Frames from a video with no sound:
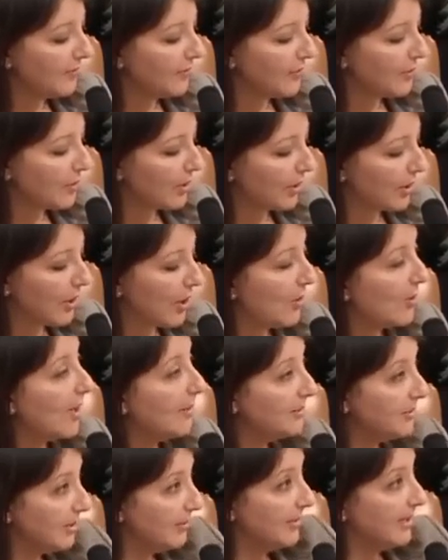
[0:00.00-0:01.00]
for
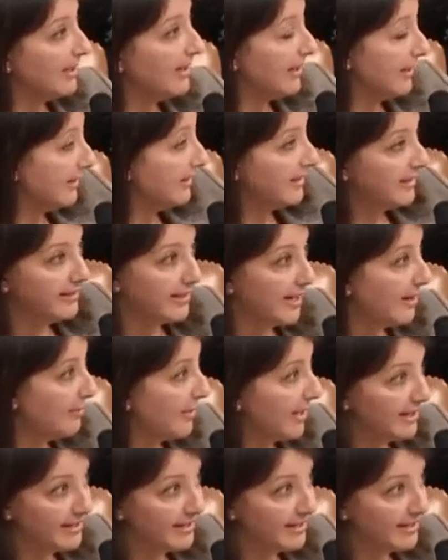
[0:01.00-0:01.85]
co-ops to be listed side